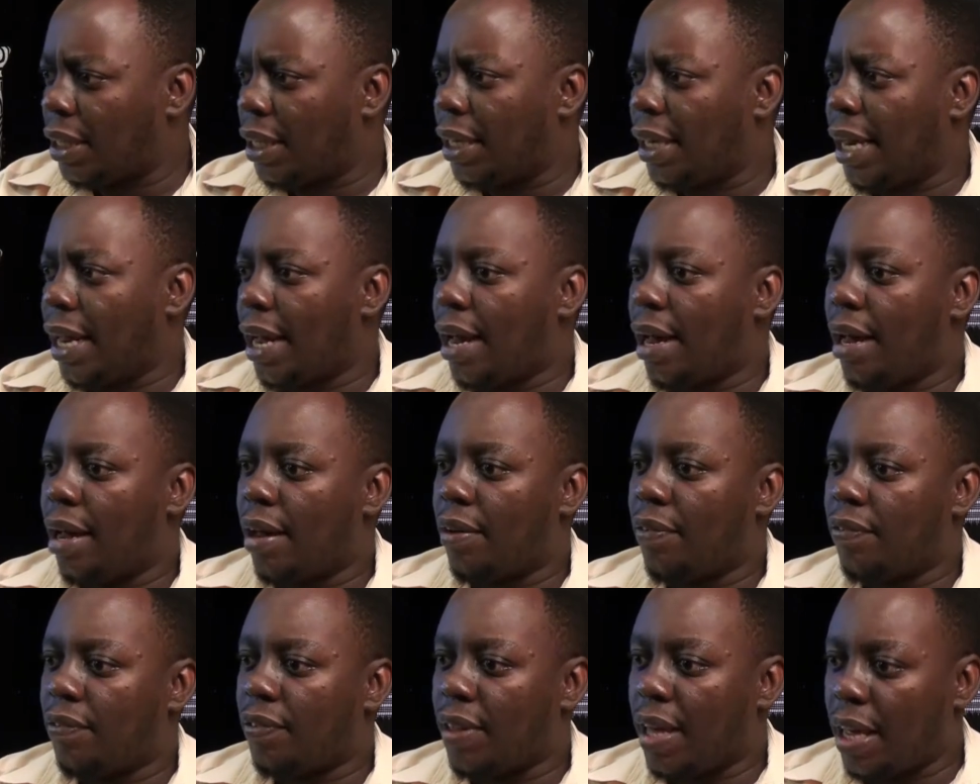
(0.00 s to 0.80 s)
that they
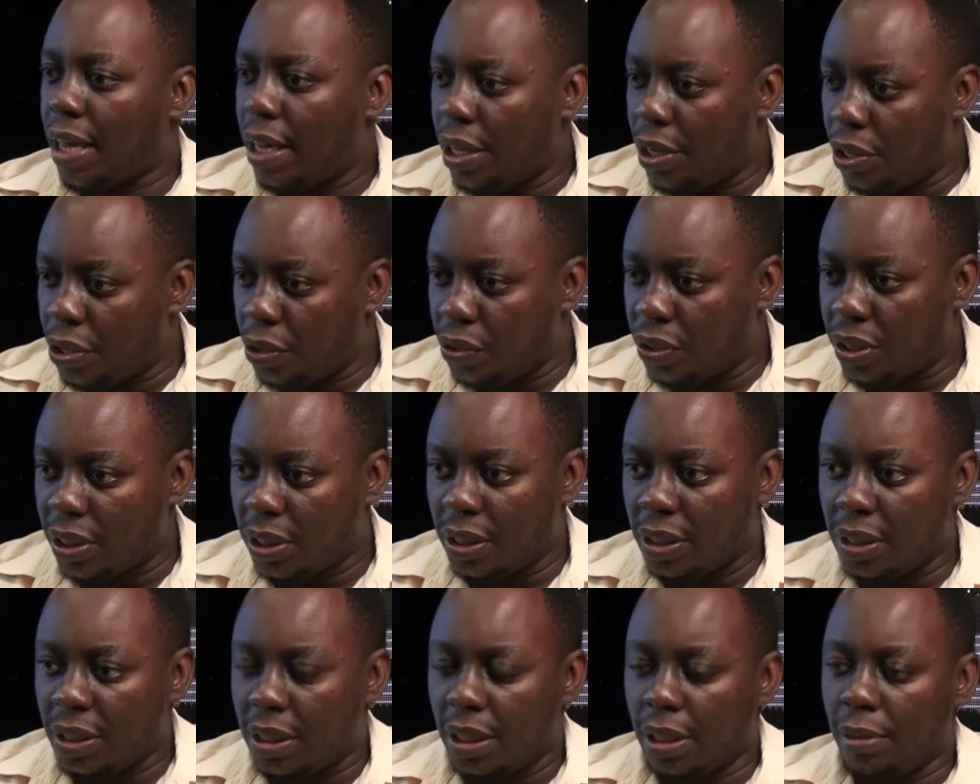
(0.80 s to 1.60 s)
have, the EQ
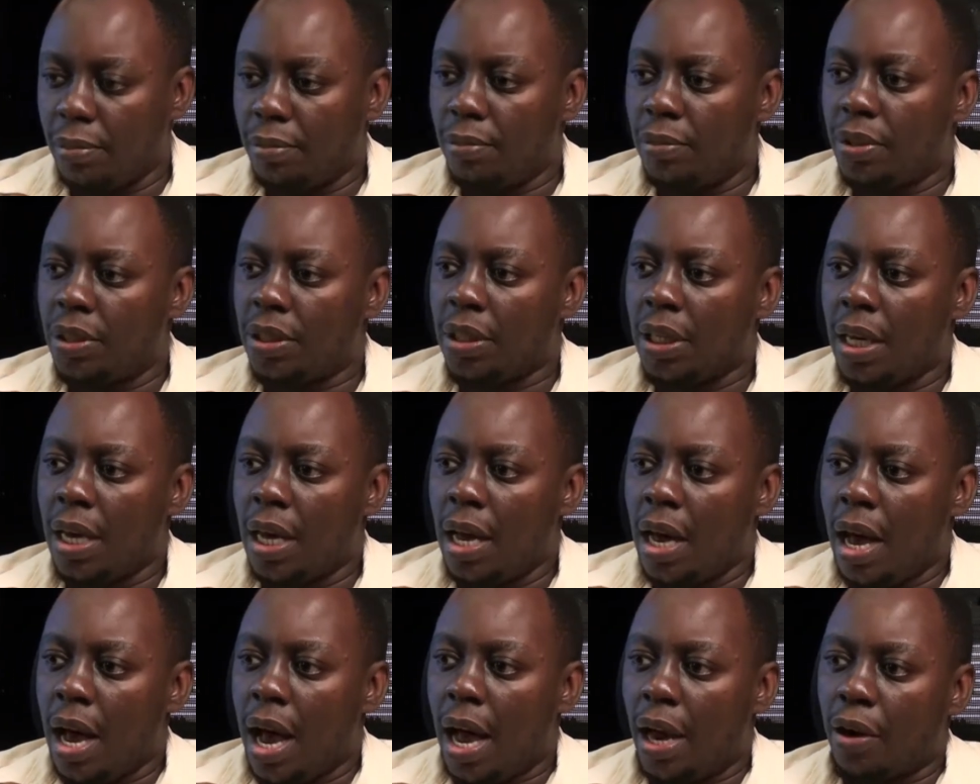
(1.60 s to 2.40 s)
systems,
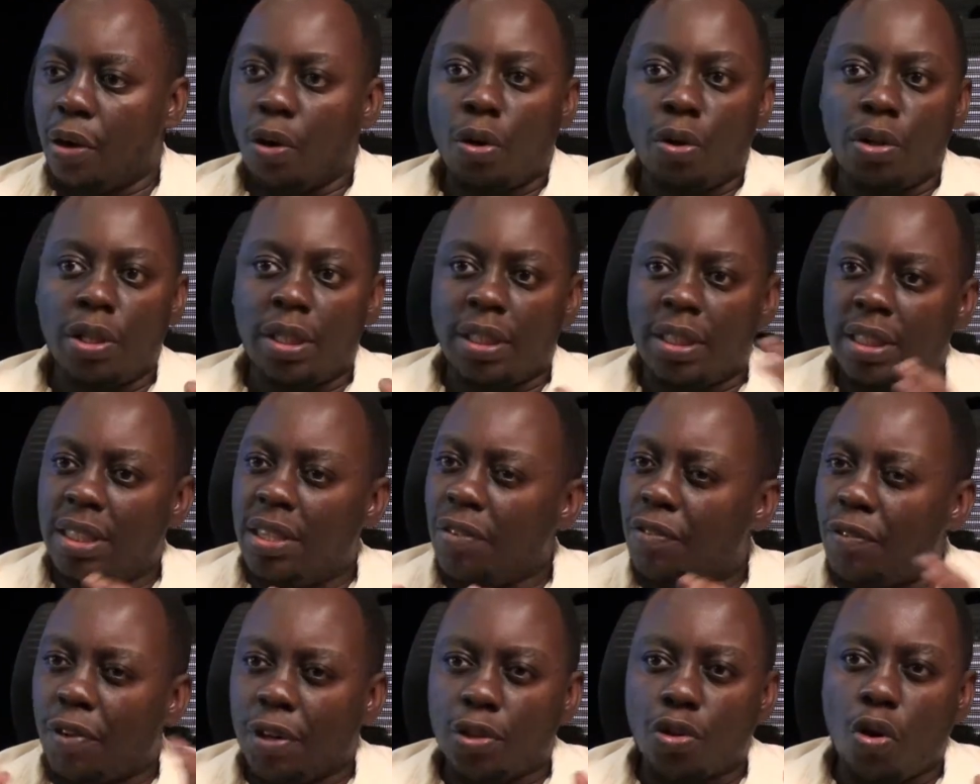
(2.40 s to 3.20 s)
and all these
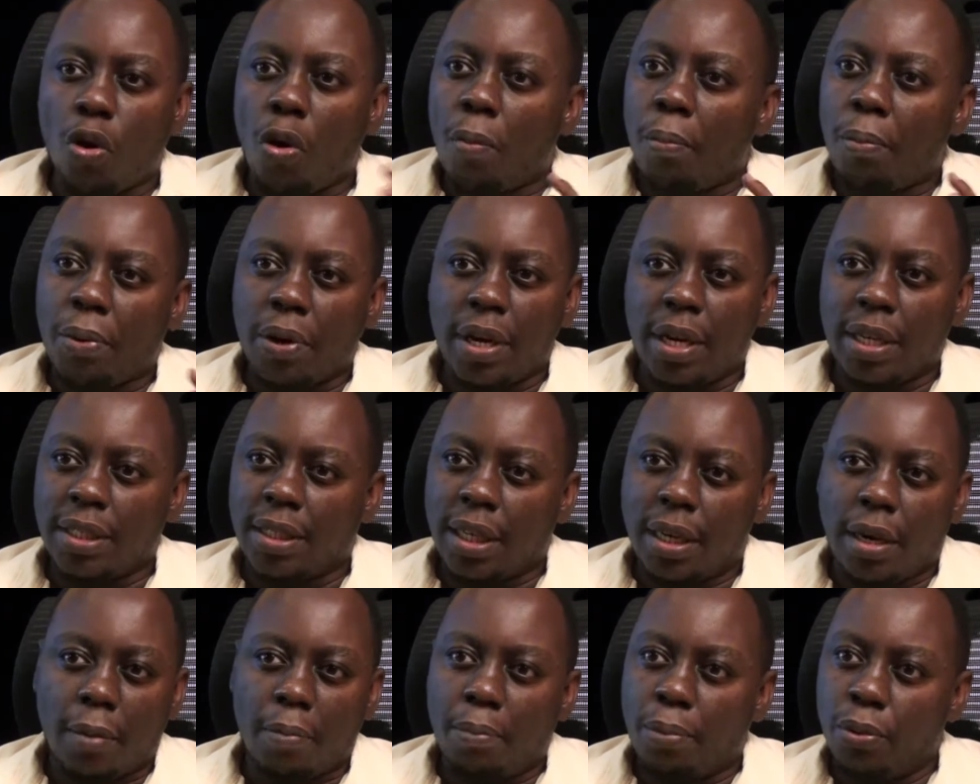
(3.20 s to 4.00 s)
different
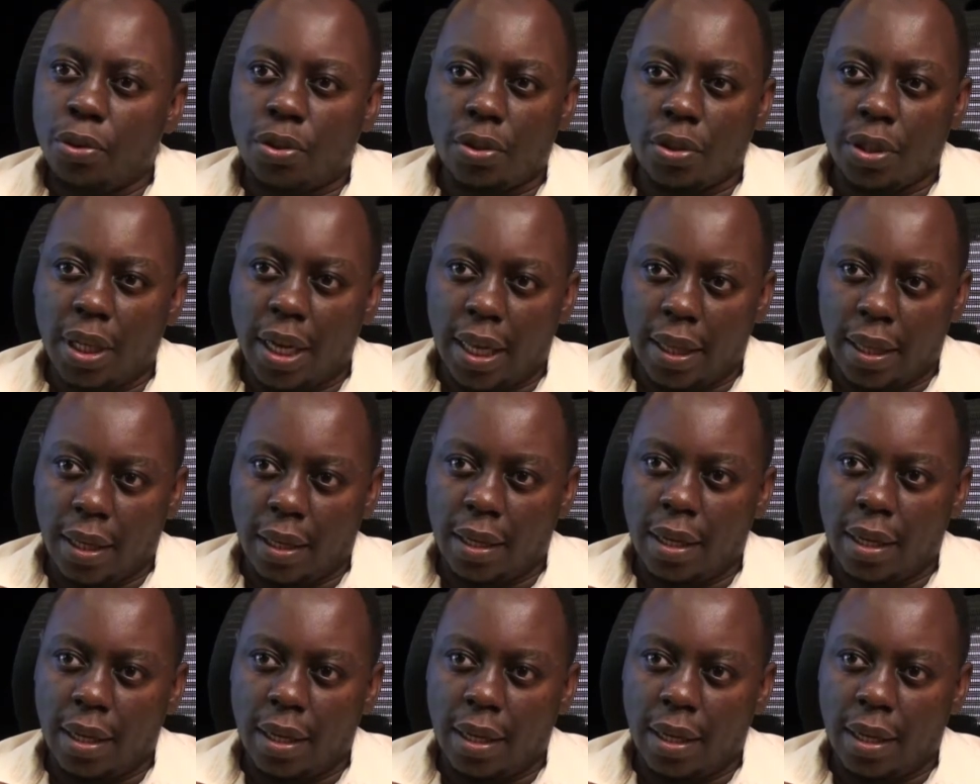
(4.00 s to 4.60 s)
components that are put together.